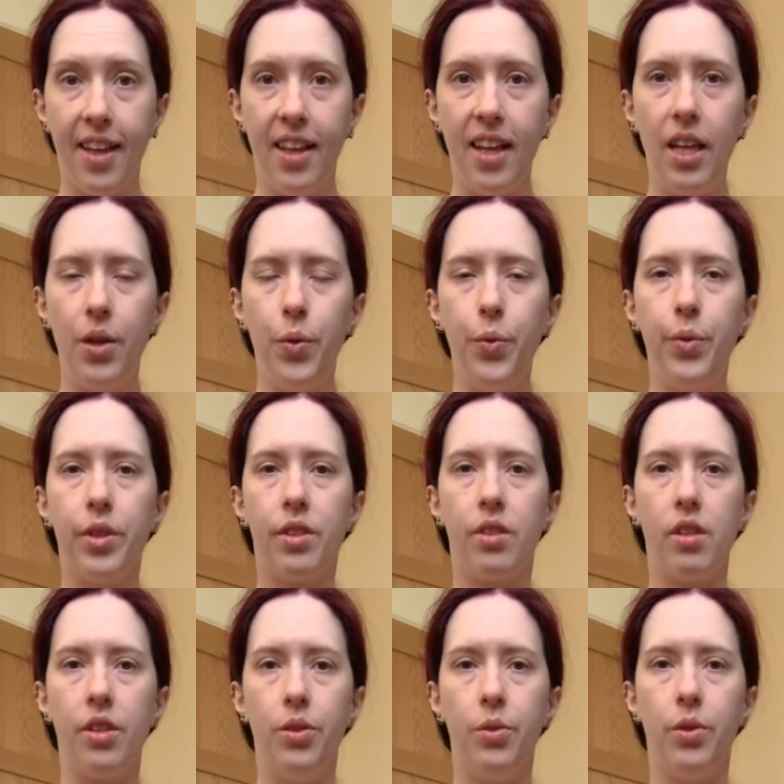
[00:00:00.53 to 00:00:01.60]
Hello,
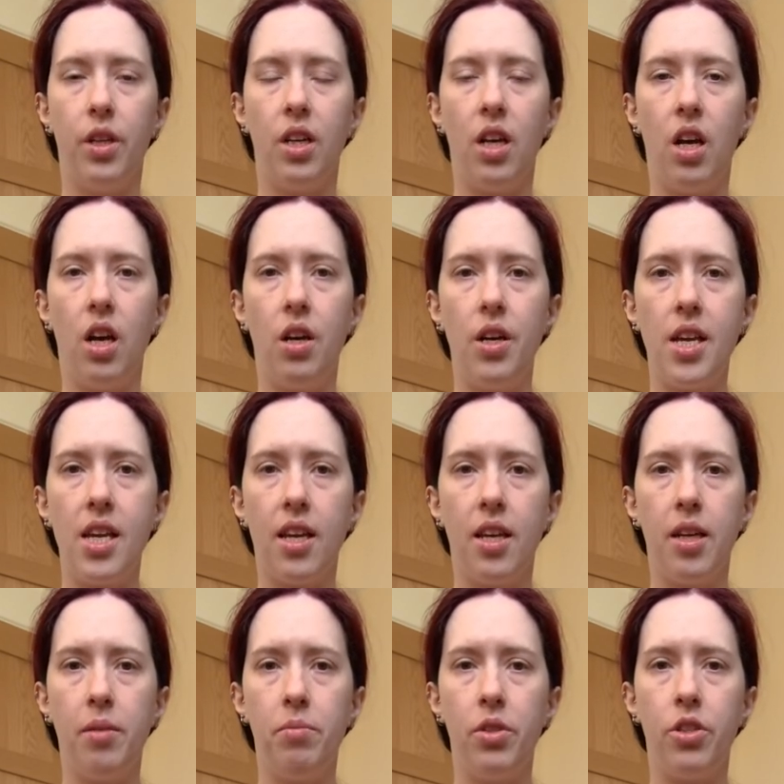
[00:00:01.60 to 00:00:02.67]
so I
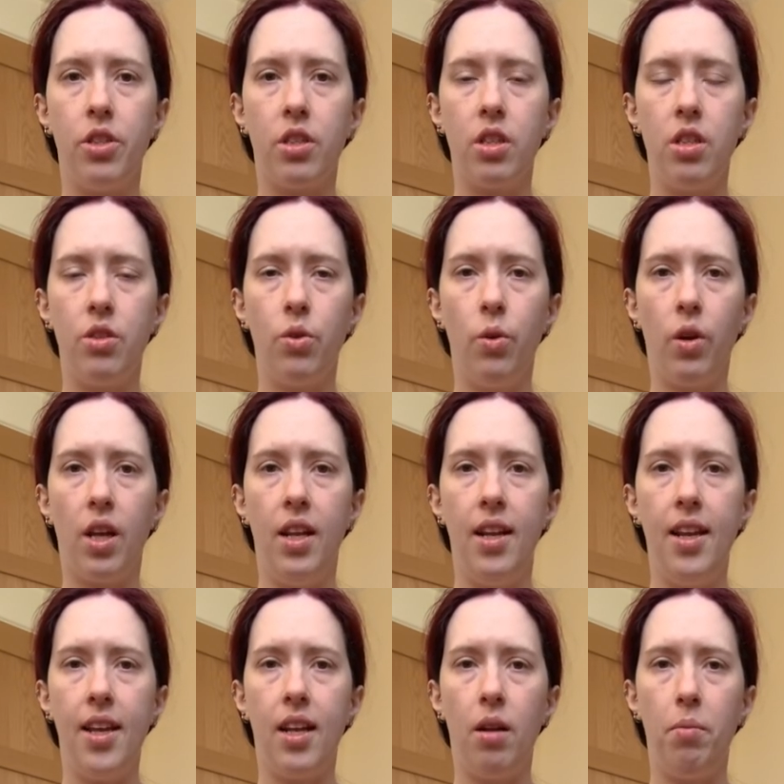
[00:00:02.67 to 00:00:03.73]
am just going to talk a
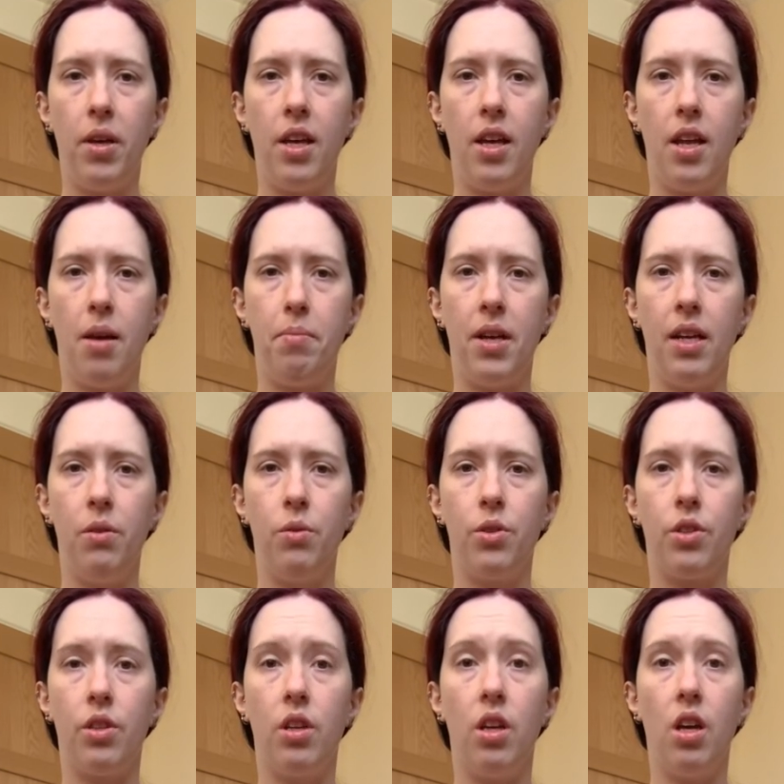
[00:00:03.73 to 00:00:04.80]
little bit about
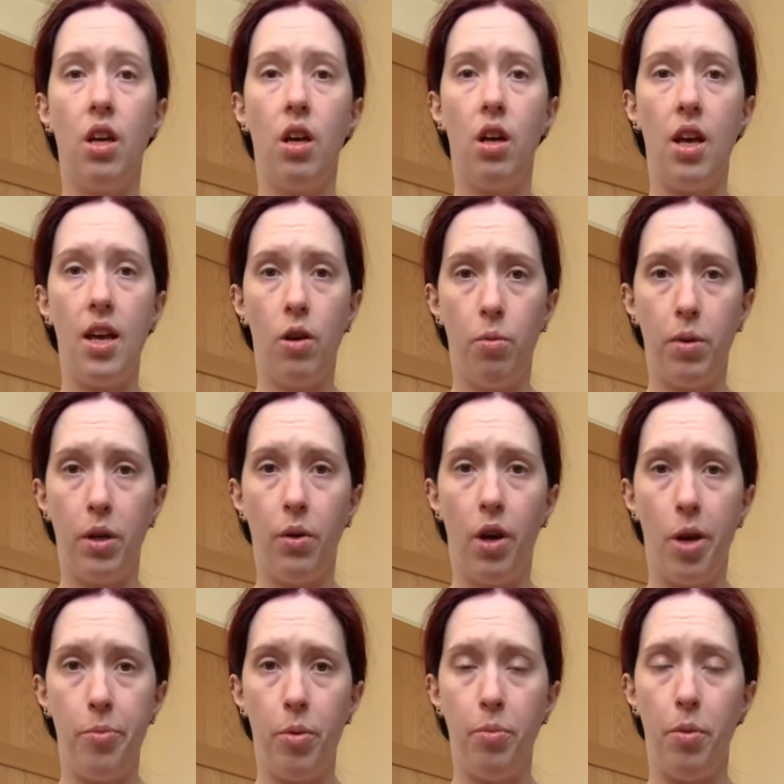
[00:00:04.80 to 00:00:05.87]
elbow
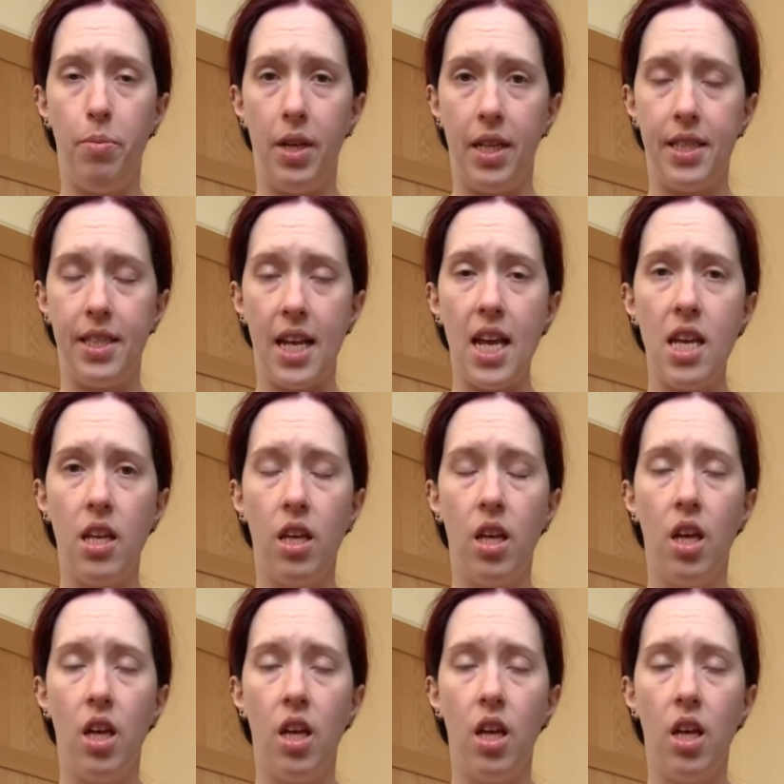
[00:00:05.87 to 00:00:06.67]
hypermobility.